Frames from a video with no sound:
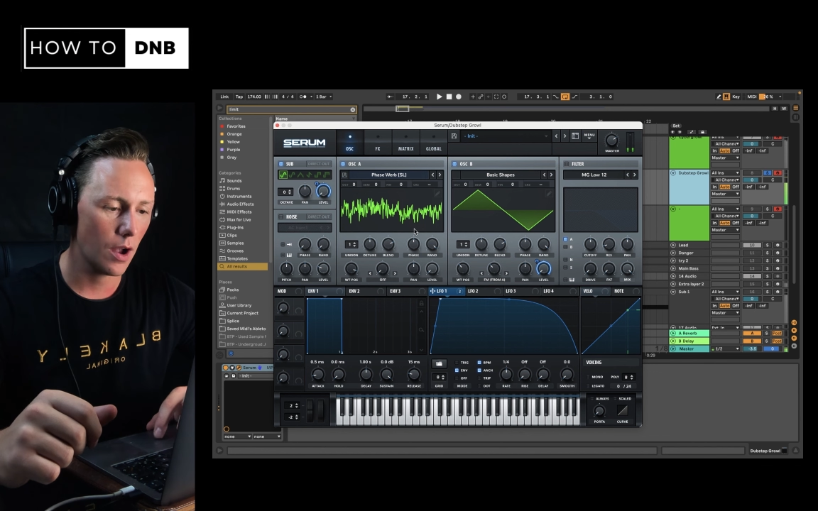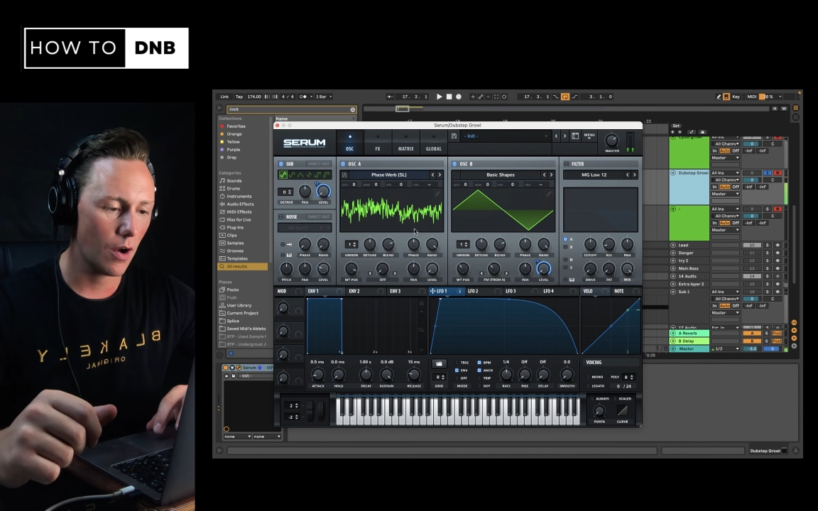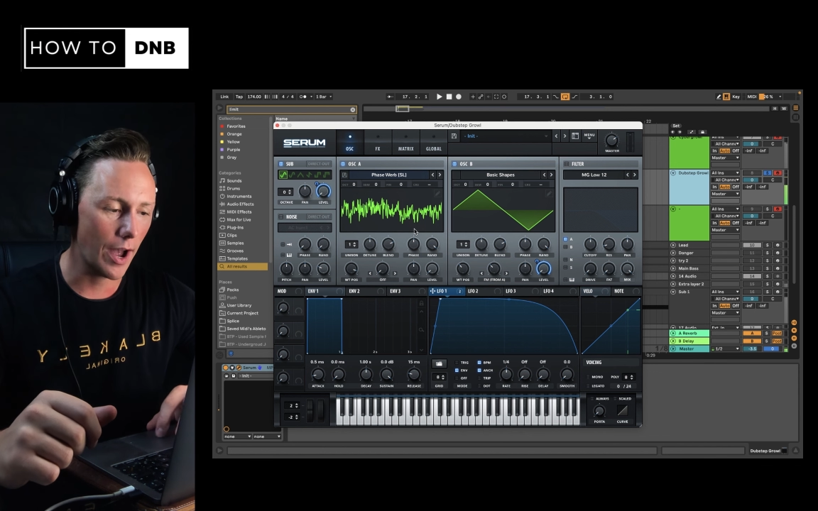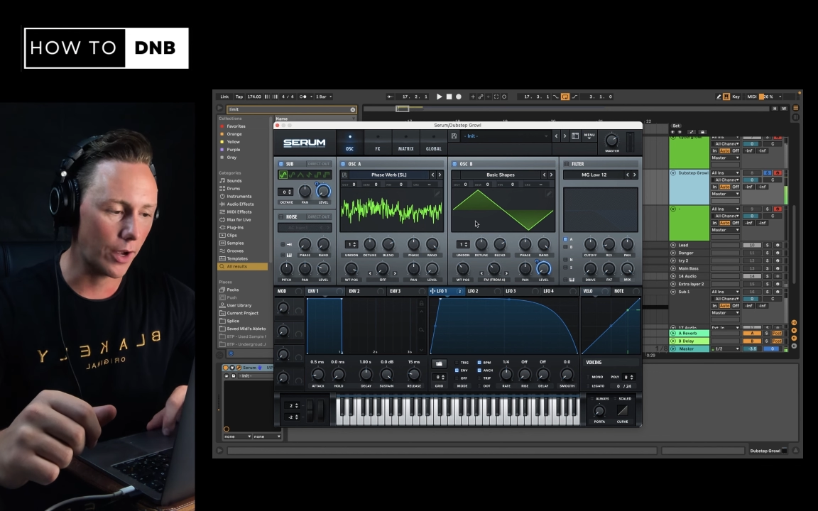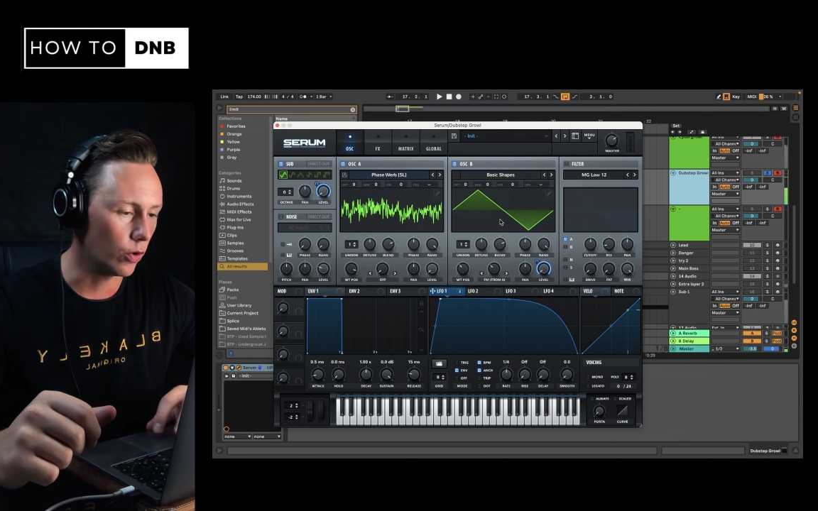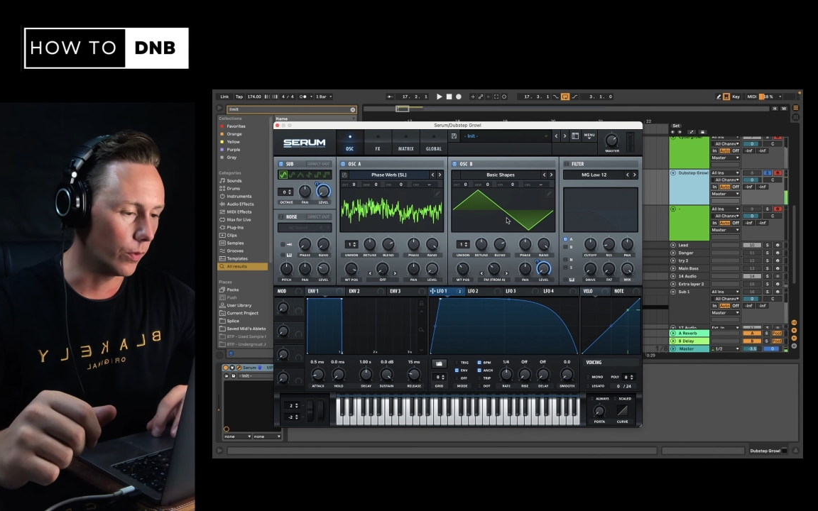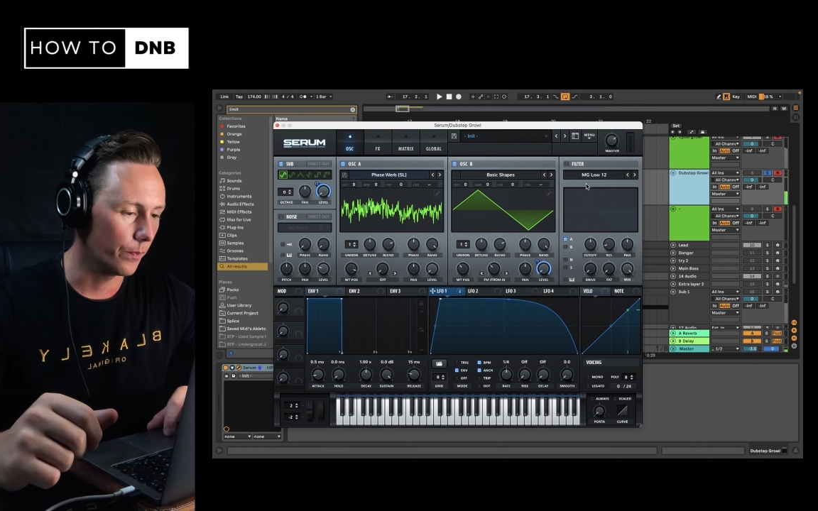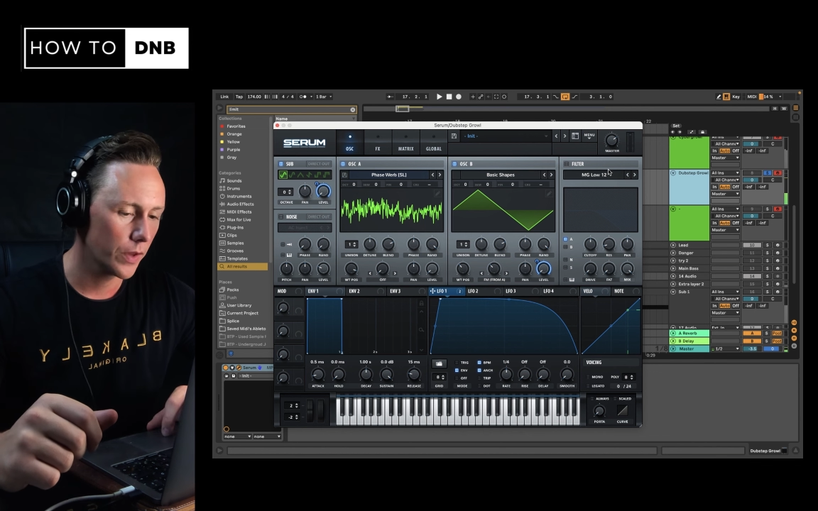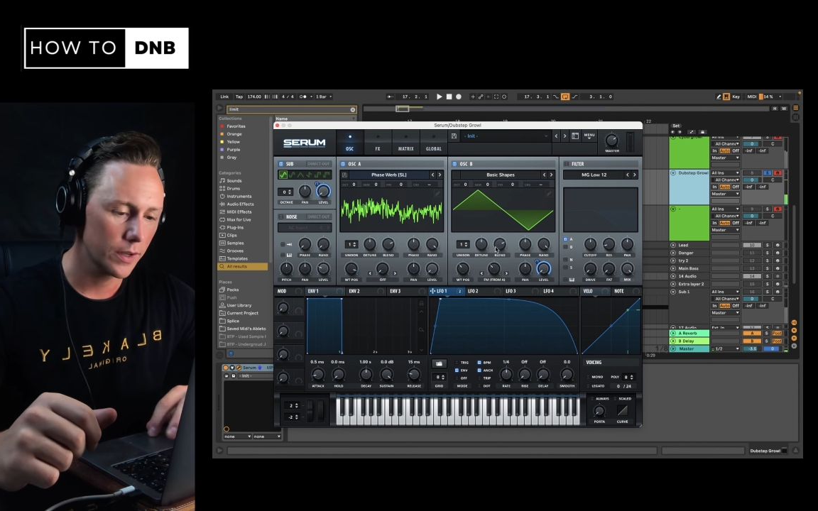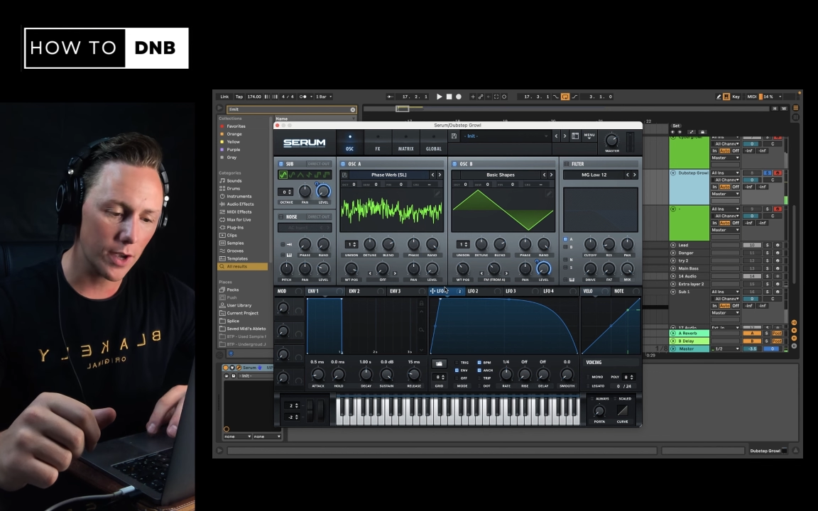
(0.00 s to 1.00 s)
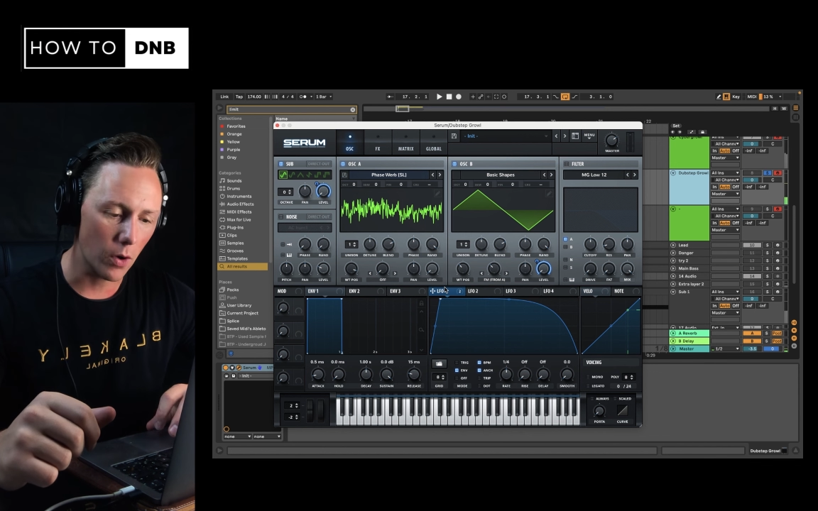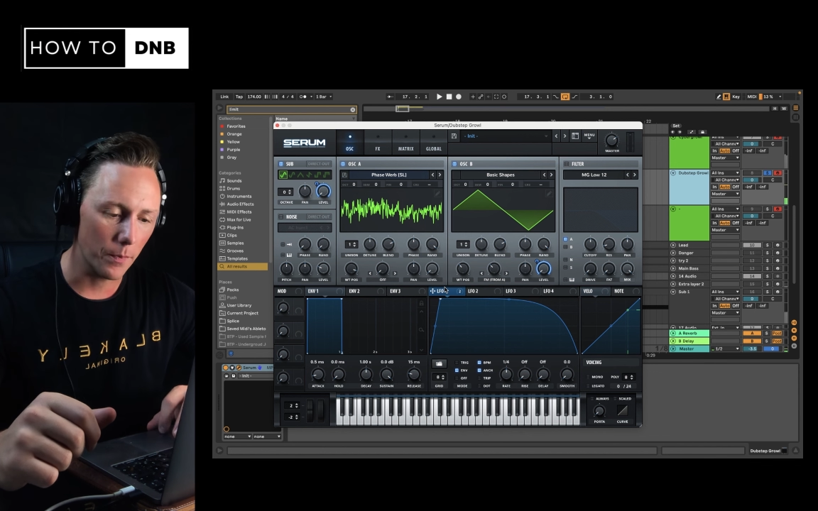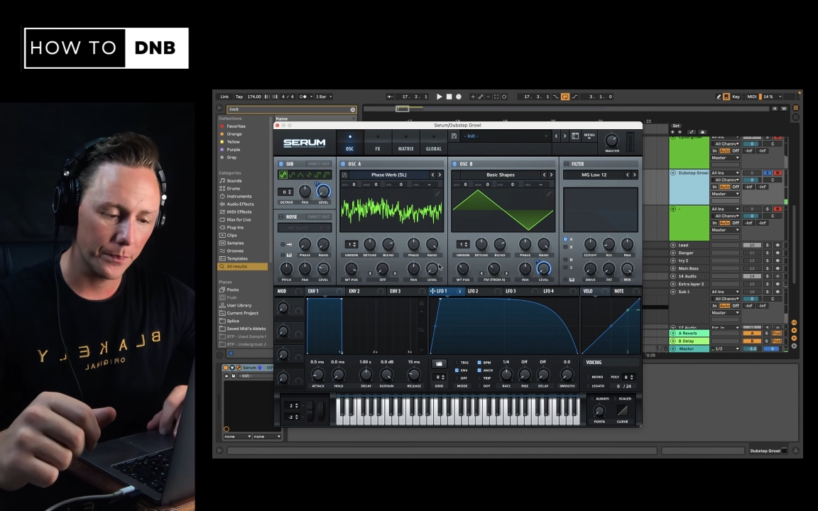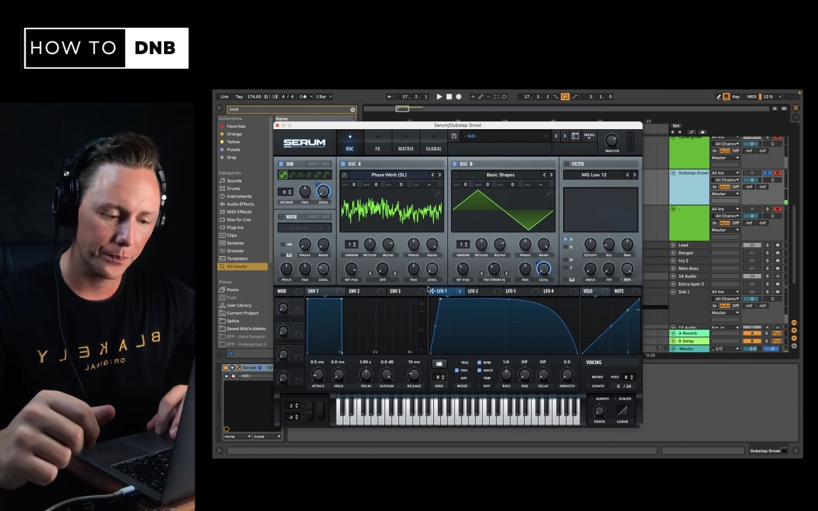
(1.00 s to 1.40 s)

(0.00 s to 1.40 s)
All right, cool. So